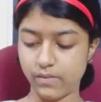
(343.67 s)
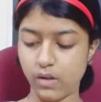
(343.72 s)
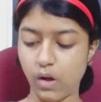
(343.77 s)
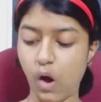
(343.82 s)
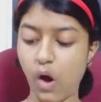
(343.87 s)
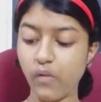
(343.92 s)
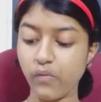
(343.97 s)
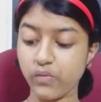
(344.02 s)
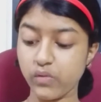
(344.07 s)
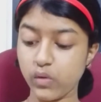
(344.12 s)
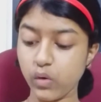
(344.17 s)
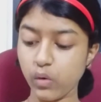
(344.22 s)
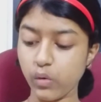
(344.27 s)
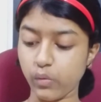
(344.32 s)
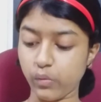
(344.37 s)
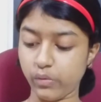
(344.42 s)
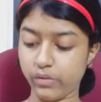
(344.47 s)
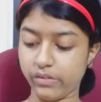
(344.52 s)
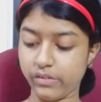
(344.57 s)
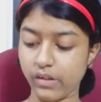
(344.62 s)
Of
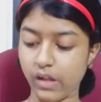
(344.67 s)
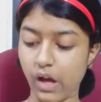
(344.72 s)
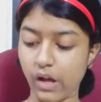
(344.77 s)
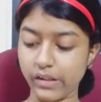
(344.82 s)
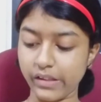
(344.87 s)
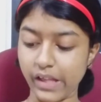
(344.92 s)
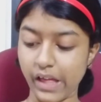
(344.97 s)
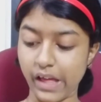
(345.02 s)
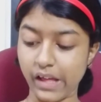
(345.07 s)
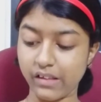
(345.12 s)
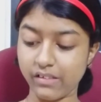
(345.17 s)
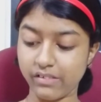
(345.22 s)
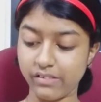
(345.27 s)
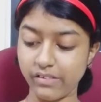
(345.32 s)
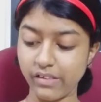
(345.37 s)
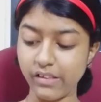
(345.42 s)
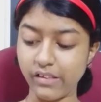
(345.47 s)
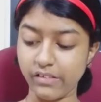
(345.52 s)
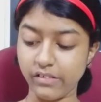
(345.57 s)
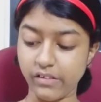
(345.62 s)
those at the
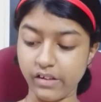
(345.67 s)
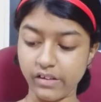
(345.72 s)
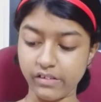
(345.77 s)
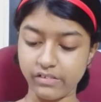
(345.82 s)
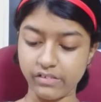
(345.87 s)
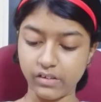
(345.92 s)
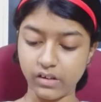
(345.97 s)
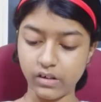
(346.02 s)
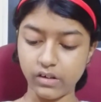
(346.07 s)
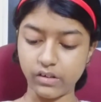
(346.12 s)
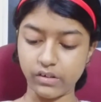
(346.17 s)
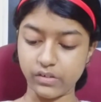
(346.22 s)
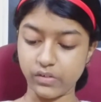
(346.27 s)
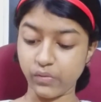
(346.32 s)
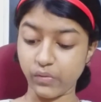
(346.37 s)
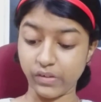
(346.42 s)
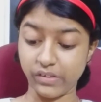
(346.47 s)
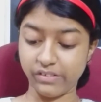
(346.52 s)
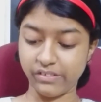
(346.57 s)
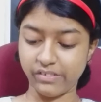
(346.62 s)
exit, his
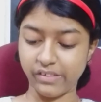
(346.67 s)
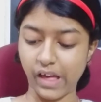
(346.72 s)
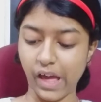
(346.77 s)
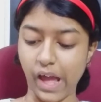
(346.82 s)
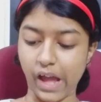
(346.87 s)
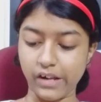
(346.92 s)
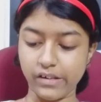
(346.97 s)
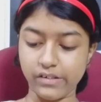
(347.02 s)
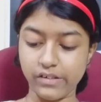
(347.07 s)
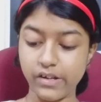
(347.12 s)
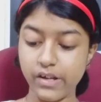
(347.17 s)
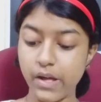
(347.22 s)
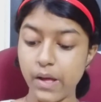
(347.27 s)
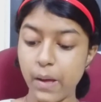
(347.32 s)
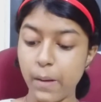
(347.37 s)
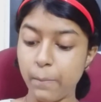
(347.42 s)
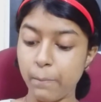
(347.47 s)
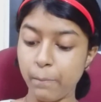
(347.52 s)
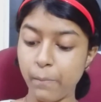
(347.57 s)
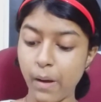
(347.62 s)
heart was sad,
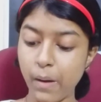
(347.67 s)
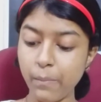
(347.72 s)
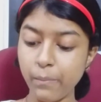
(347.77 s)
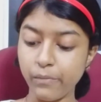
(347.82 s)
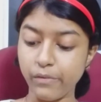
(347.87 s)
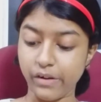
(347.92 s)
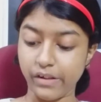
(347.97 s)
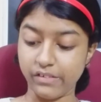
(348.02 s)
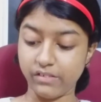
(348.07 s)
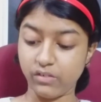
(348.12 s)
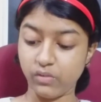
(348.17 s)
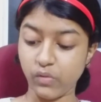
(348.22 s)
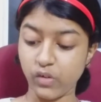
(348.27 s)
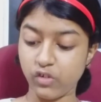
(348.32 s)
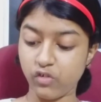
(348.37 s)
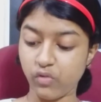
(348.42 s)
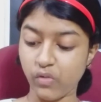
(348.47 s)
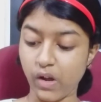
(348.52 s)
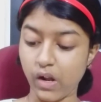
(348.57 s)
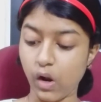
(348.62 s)
memories
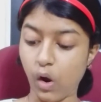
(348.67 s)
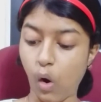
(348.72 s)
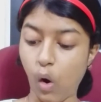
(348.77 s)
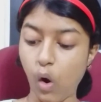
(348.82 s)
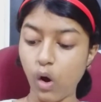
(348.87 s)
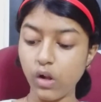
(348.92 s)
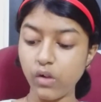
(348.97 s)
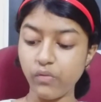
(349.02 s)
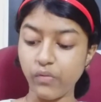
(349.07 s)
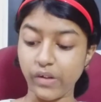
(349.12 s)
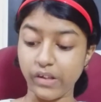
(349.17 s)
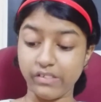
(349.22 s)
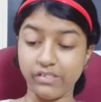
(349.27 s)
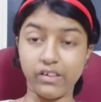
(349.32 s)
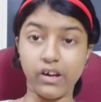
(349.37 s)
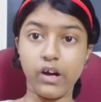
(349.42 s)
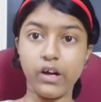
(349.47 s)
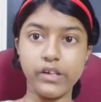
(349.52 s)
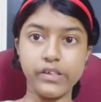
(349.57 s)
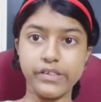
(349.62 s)
which were always
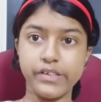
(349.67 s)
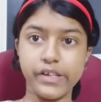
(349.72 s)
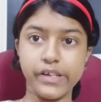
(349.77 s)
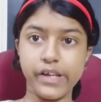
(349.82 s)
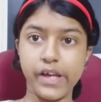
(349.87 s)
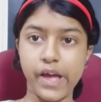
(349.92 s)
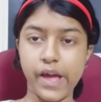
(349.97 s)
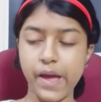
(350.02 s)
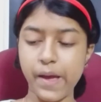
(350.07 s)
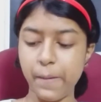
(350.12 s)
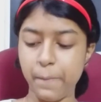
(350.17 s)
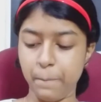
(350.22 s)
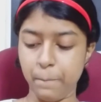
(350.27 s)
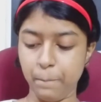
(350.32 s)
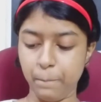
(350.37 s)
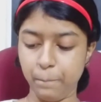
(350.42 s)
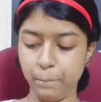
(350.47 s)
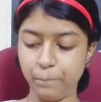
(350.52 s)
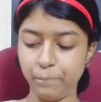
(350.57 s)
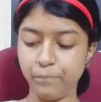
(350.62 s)
haunting
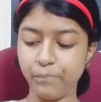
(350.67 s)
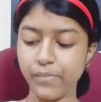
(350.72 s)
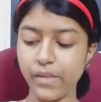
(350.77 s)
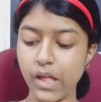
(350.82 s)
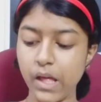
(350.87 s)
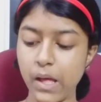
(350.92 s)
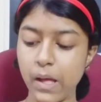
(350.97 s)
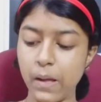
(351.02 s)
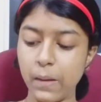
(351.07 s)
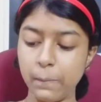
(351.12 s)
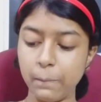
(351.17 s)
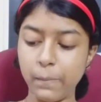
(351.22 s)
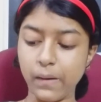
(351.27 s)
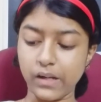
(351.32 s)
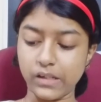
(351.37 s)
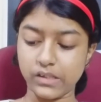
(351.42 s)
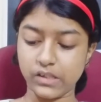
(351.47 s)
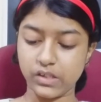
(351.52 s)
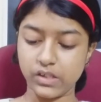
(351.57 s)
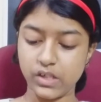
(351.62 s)
him,
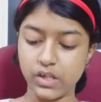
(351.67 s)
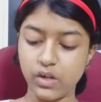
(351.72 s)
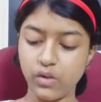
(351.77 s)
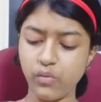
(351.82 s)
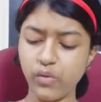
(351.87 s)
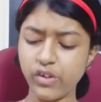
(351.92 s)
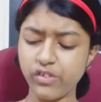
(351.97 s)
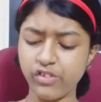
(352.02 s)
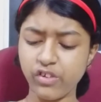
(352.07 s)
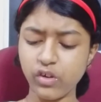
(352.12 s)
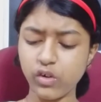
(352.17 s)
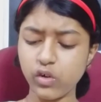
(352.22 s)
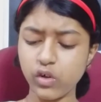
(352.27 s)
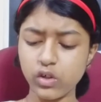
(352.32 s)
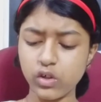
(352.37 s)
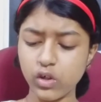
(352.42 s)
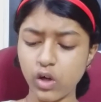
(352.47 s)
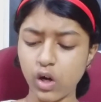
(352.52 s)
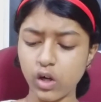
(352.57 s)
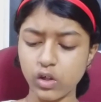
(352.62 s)
but which he
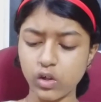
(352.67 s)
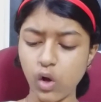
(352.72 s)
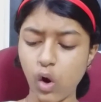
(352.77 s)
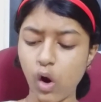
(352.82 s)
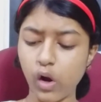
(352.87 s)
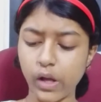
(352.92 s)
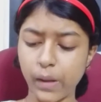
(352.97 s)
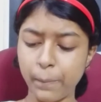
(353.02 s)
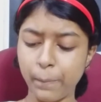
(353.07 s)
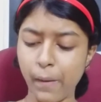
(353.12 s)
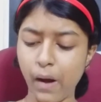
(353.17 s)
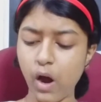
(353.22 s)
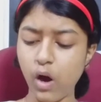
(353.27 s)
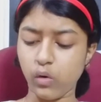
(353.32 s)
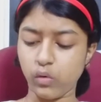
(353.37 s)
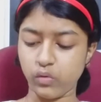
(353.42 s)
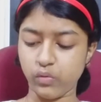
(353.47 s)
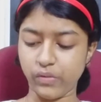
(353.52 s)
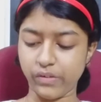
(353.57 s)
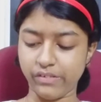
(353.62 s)
could not talk
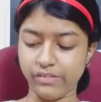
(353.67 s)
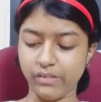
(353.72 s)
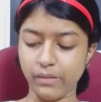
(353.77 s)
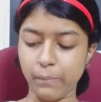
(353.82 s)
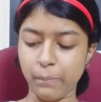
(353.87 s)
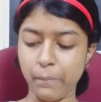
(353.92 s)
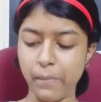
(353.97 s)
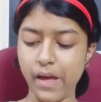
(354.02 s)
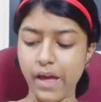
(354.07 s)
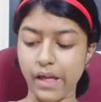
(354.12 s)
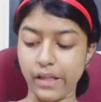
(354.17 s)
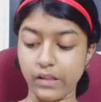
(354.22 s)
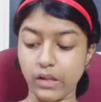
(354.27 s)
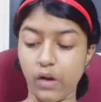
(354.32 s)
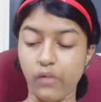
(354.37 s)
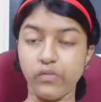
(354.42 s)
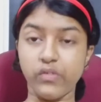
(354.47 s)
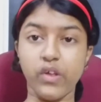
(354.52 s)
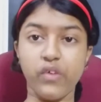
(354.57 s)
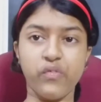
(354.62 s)
about was the man
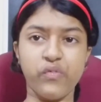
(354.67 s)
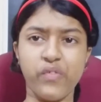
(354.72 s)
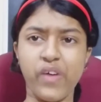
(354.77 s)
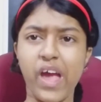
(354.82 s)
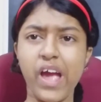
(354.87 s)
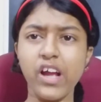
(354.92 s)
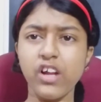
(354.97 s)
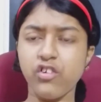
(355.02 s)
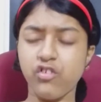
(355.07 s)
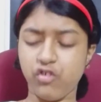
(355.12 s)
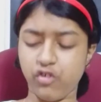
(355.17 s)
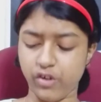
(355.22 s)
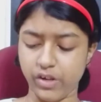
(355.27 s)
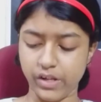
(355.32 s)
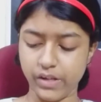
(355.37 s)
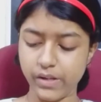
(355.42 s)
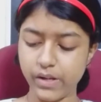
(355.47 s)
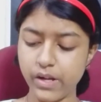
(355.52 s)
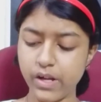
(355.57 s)
of the factory,